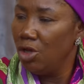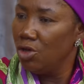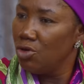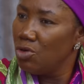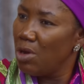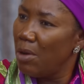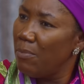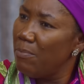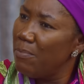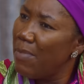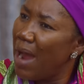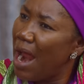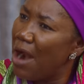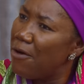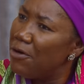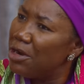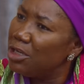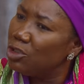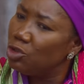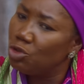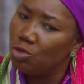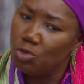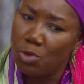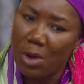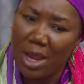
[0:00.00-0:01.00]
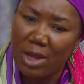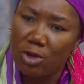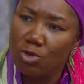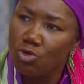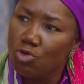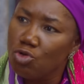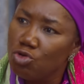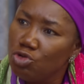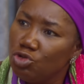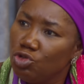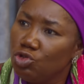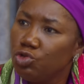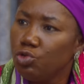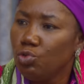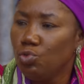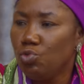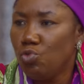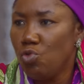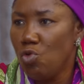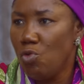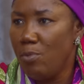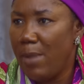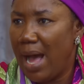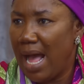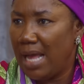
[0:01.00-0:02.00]
You're married to a good
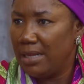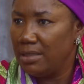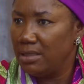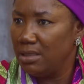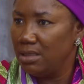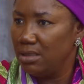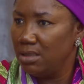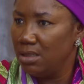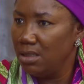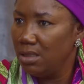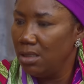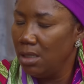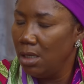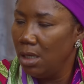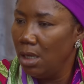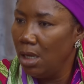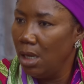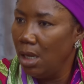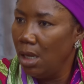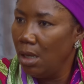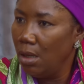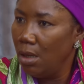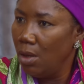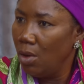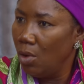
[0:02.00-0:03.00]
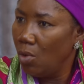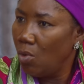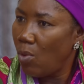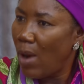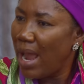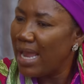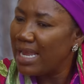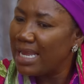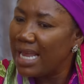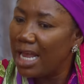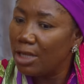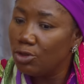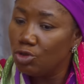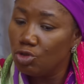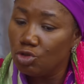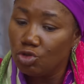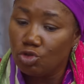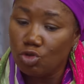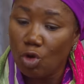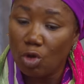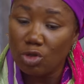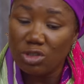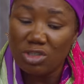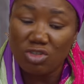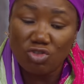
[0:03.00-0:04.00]
woman. Why can't you
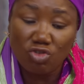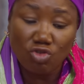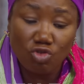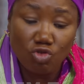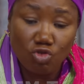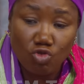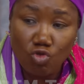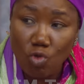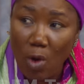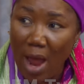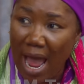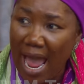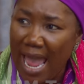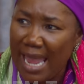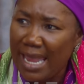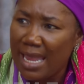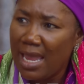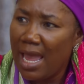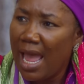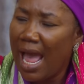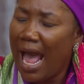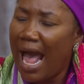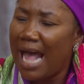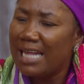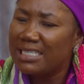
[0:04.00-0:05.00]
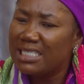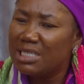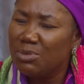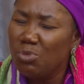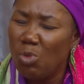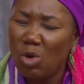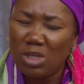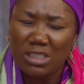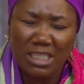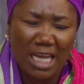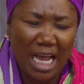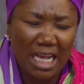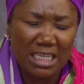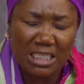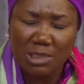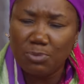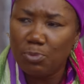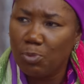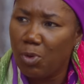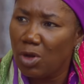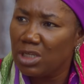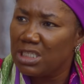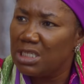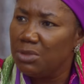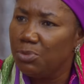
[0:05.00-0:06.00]
just try as much as
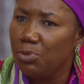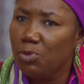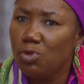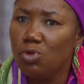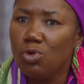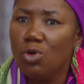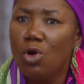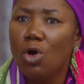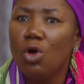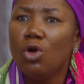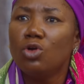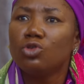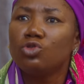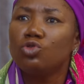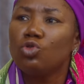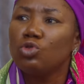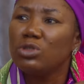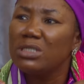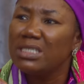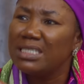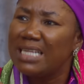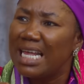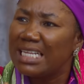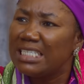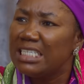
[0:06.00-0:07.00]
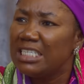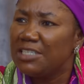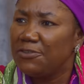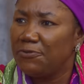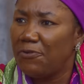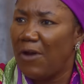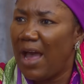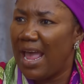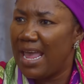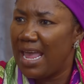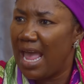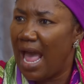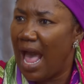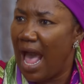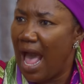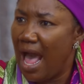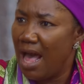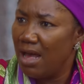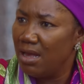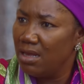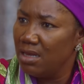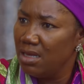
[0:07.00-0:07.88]
possible to satisfy her